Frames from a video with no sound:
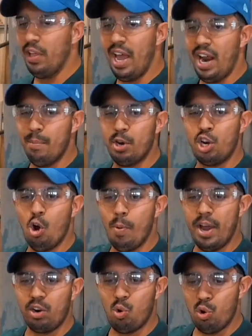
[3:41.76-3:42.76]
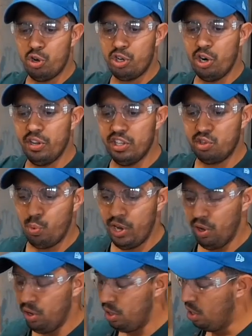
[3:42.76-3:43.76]
that, I'm gonna go about a 1/4 turn of this
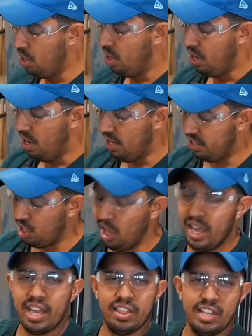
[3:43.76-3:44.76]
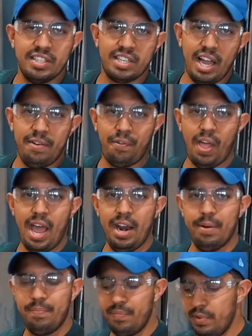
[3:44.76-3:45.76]
wheel until I get this side flat,
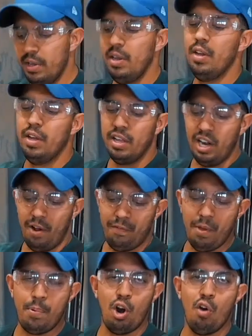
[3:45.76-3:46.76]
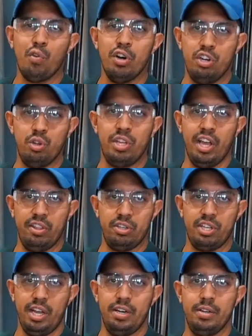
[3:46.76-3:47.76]
and I'll flip it over and do the other side.